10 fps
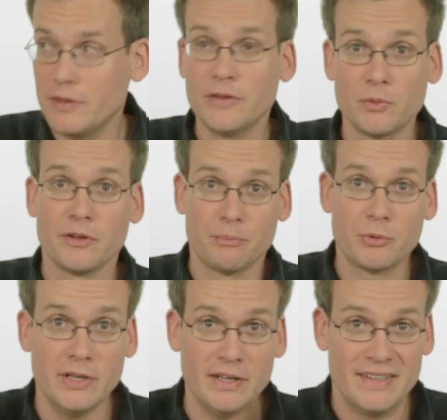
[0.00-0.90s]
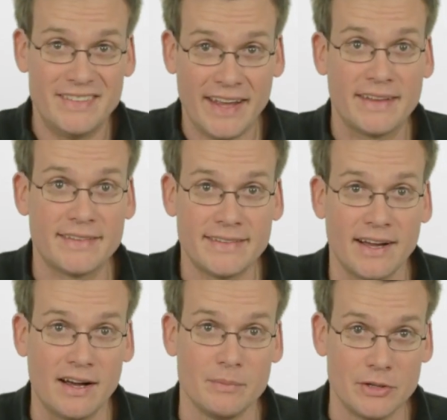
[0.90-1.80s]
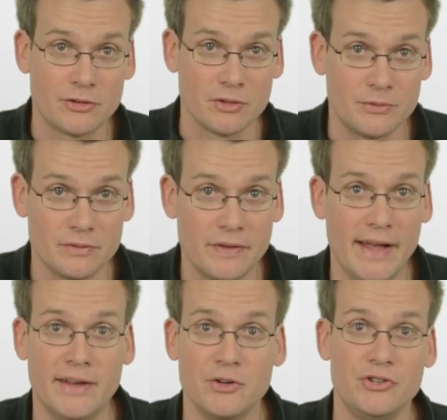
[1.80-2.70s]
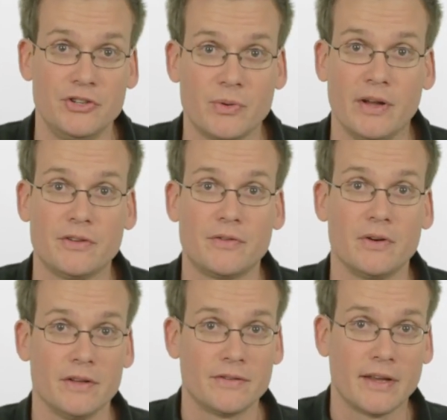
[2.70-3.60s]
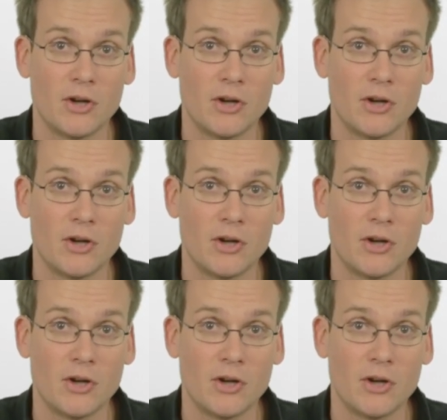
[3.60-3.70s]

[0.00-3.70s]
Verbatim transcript: So this was a pretty intense time in terms of energy transference.